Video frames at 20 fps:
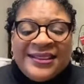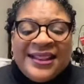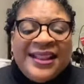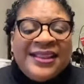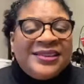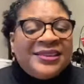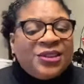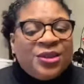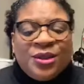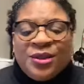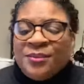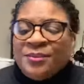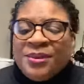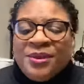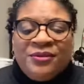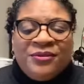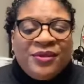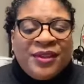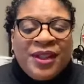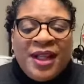It's going to be
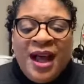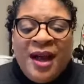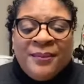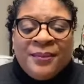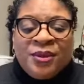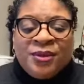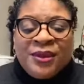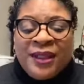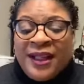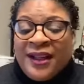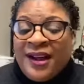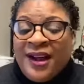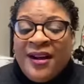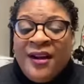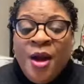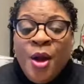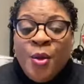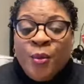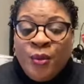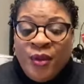phenomenal. They we